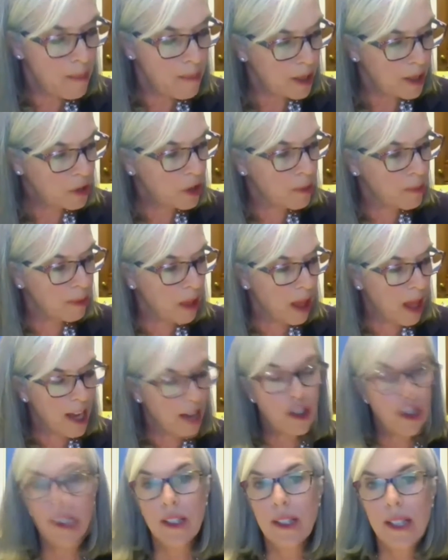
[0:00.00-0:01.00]
Mr.
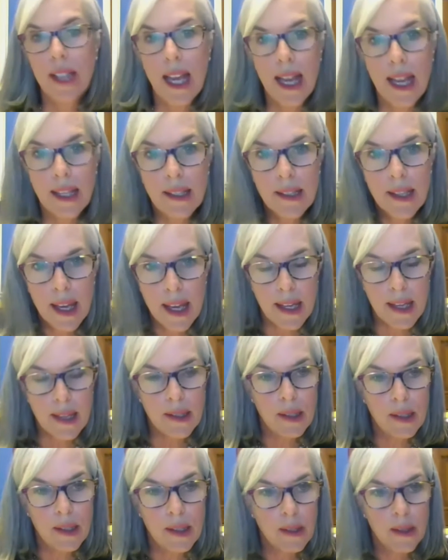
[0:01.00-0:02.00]
Blodgett says
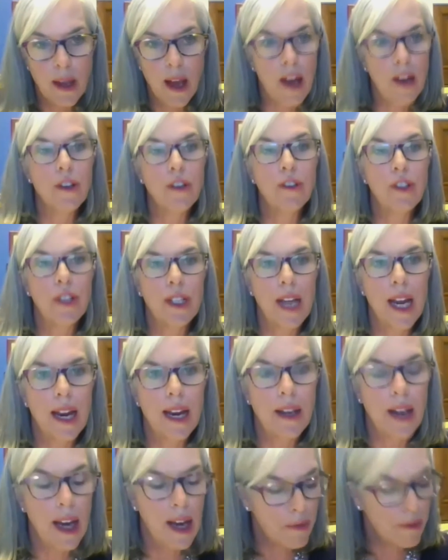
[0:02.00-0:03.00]
his
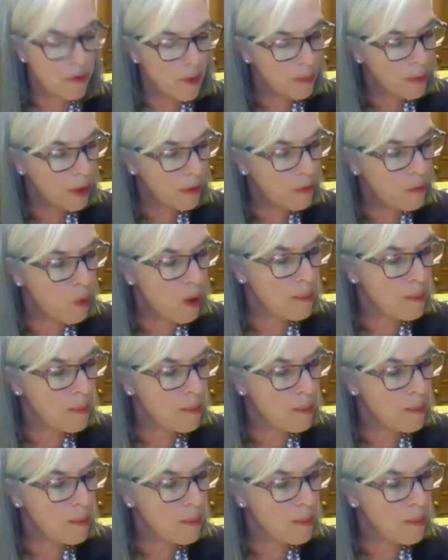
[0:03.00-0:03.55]
understanding from the